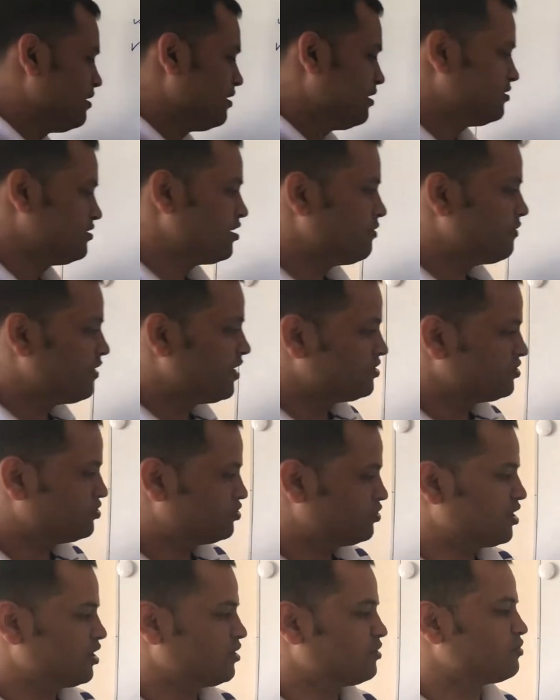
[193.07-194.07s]
Otherwise
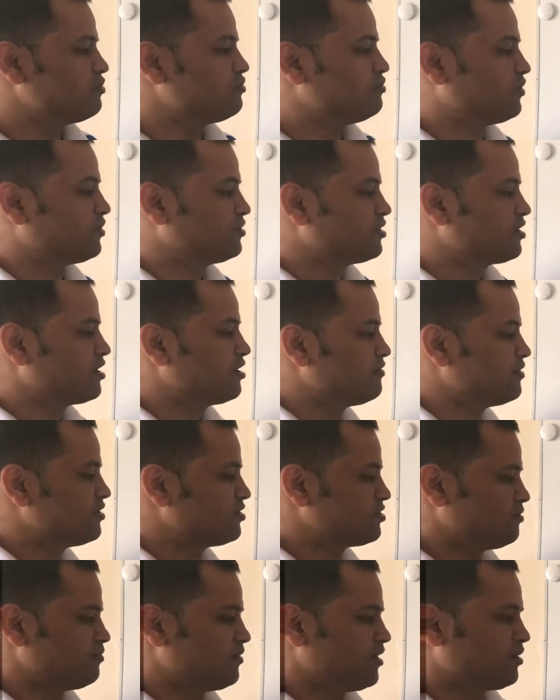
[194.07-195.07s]
you can go for the
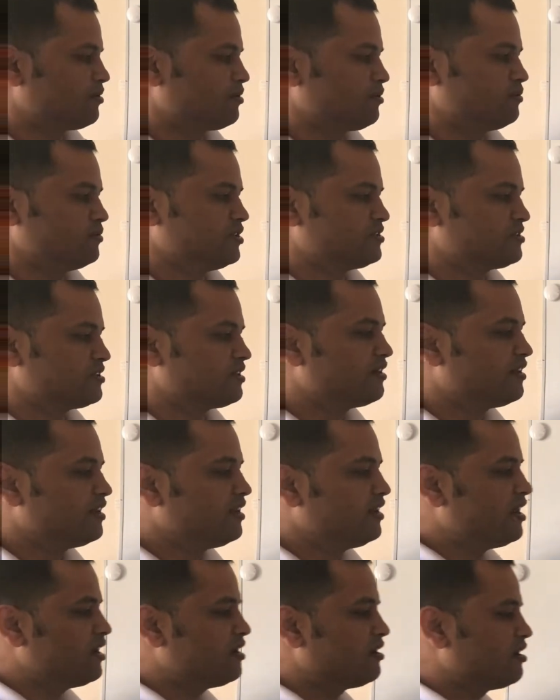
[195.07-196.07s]
conventional microwave. This
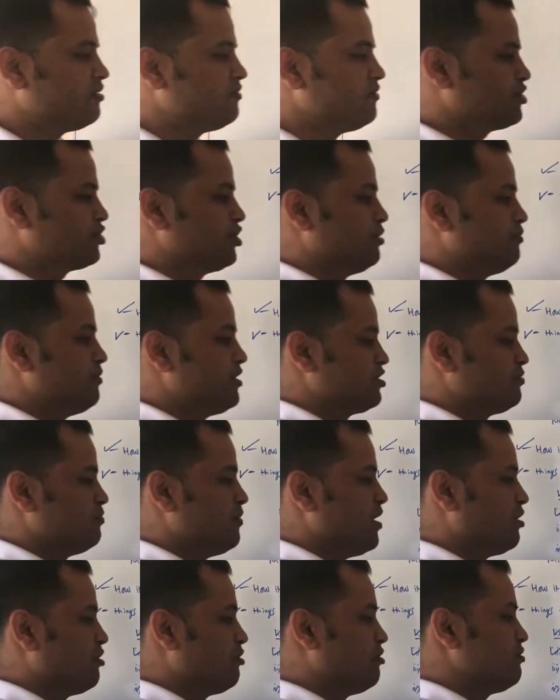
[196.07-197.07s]
grill and convection based
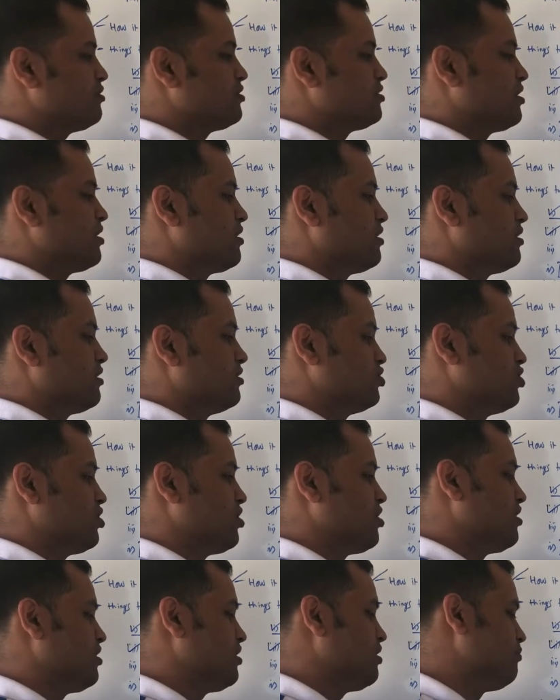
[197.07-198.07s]
microwaves are
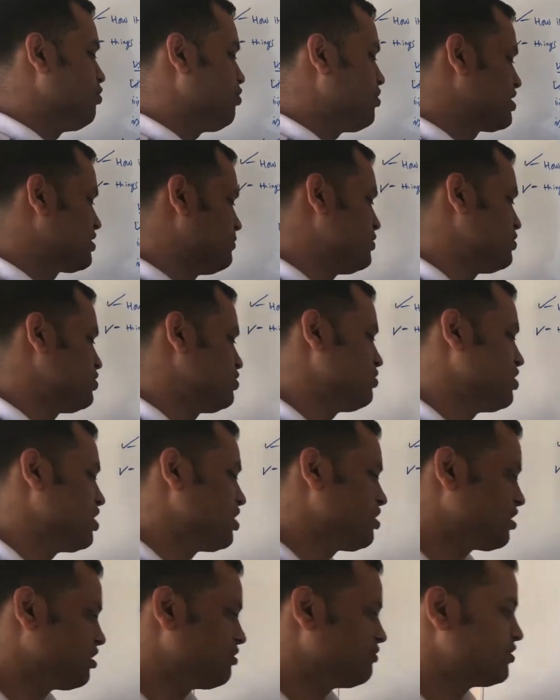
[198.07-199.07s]
generally more expensive
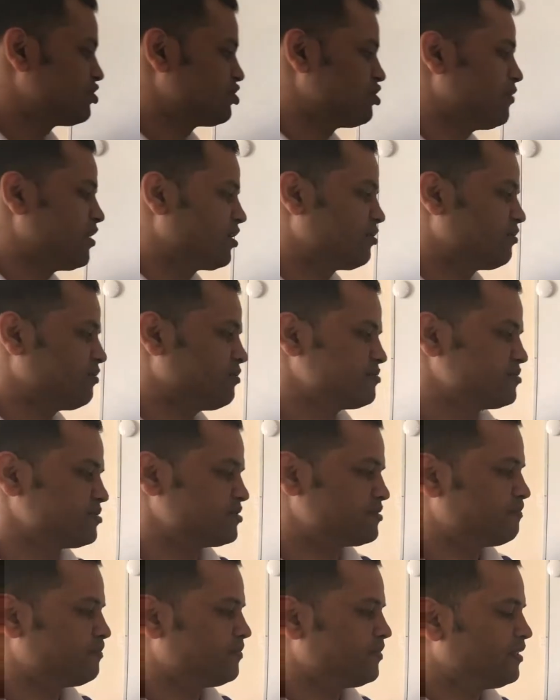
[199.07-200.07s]
than conventional
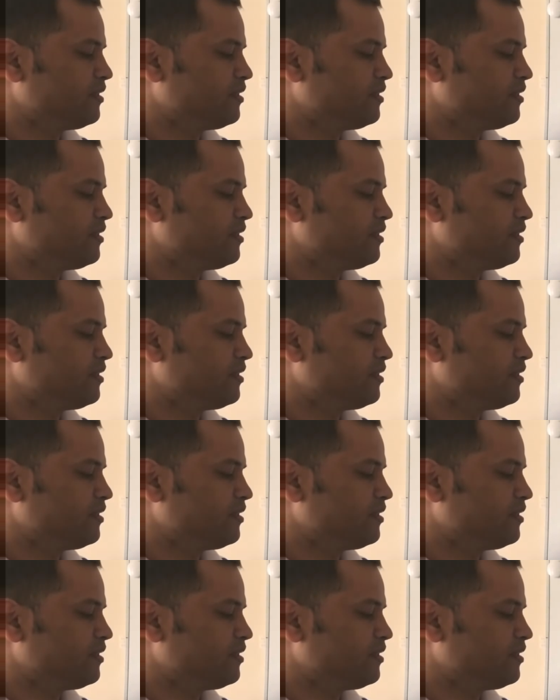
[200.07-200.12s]
microwaves.